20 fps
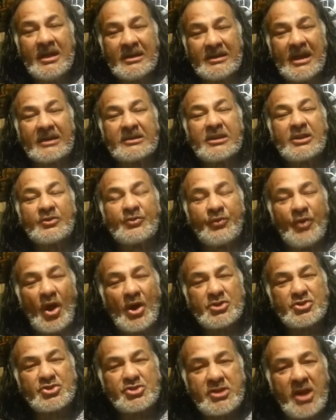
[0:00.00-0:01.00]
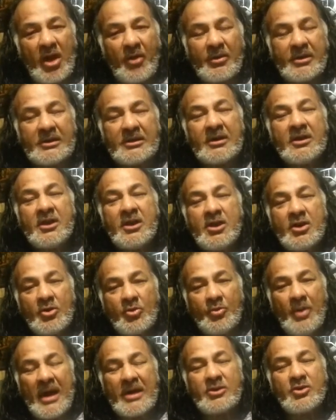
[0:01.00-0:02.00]
that his voice carried,
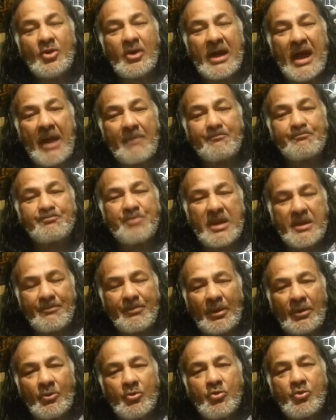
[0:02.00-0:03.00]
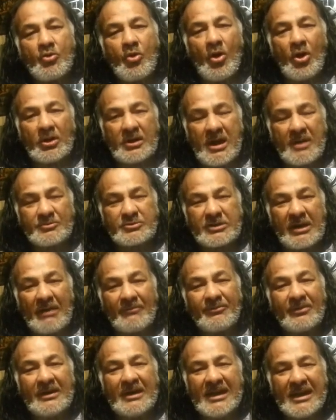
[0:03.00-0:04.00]
when you got people who call
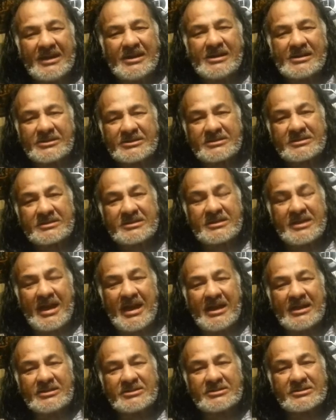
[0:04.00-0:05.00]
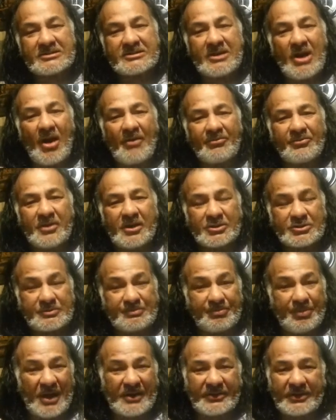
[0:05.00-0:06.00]
themselves leaders, kings, governors,
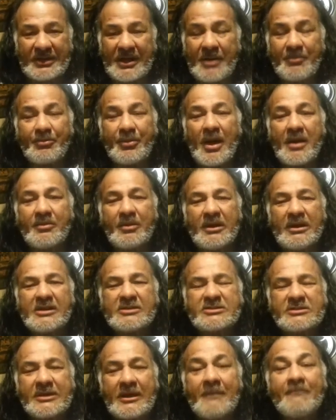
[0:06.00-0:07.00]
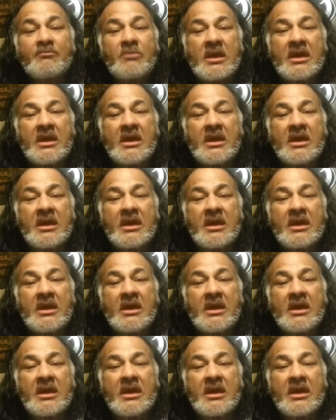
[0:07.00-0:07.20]
president, prime minister,